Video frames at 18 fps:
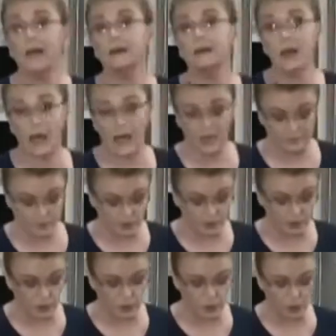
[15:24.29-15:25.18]
I have a
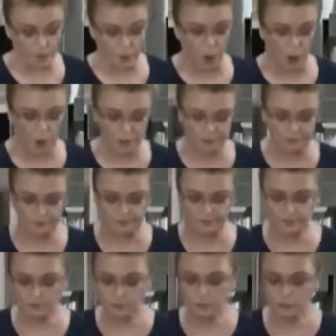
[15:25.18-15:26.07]
little herb garden,
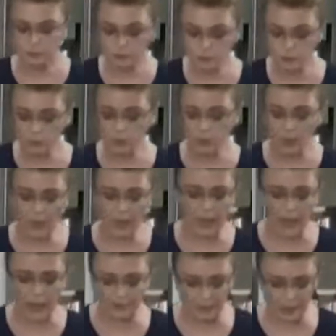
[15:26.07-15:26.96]
and
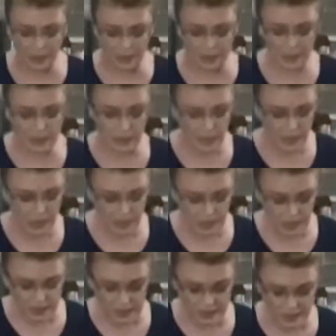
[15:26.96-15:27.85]
I picked
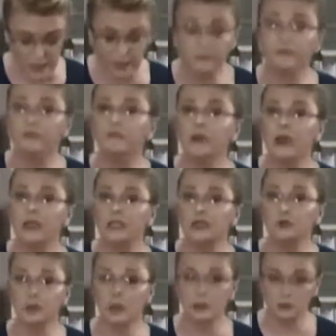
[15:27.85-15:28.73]
some
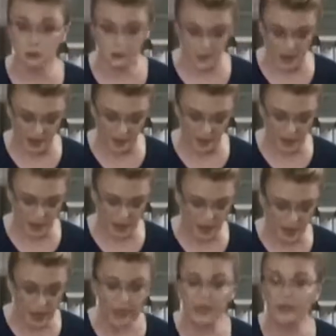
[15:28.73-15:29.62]
fresh rosemary.
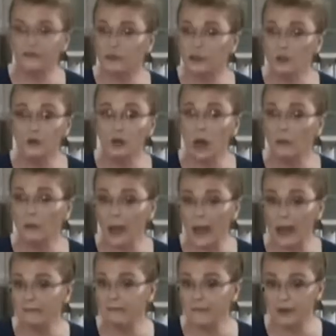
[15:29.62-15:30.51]
If you don't
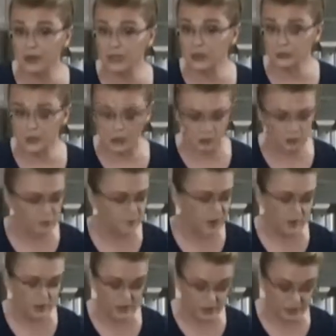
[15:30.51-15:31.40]
have fresh
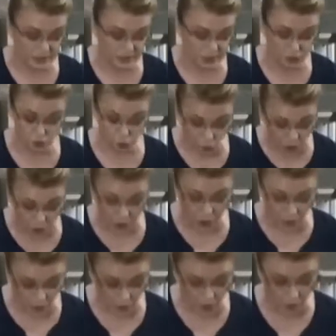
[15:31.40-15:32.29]
rosemary, this is one
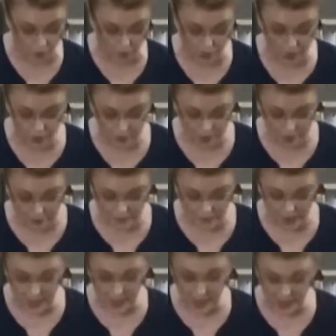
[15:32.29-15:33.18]
herb
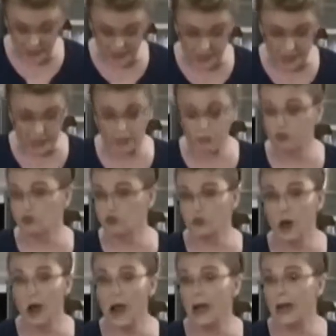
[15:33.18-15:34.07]
that I think
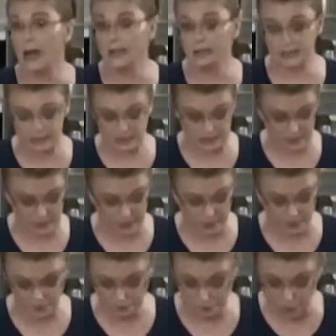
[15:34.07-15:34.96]
dries
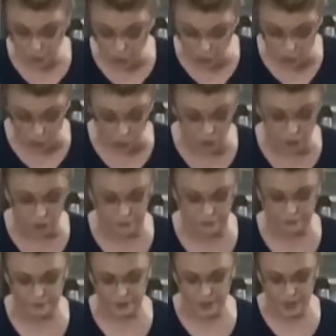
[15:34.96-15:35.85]

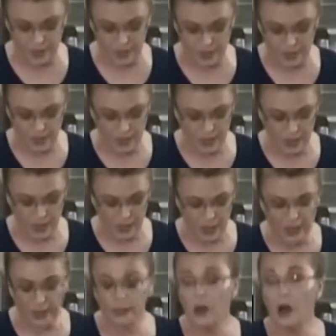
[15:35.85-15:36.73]
beautifully
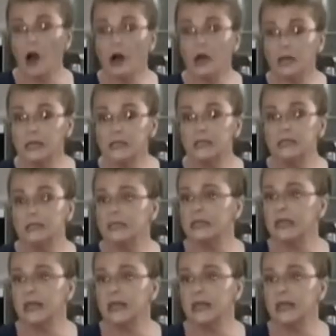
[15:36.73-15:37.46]
and honestly